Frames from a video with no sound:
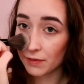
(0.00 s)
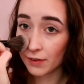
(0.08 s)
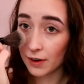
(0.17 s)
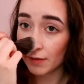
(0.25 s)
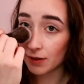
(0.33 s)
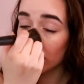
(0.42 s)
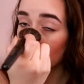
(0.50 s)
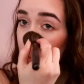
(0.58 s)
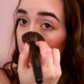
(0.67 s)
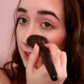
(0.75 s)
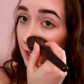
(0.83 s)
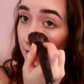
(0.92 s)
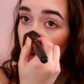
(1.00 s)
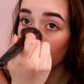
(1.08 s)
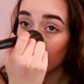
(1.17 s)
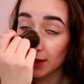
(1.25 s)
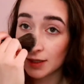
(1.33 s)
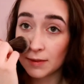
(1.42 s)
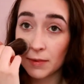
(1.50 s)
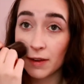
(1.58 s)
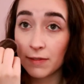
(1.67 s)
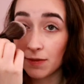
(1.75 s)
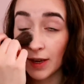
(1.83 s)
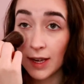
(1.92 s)
Forever just to set the rest of my
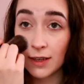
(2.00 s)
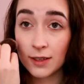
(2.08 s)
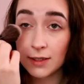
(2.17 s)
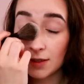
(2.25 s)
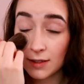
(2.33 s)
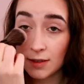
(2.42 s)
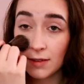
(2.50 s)
face.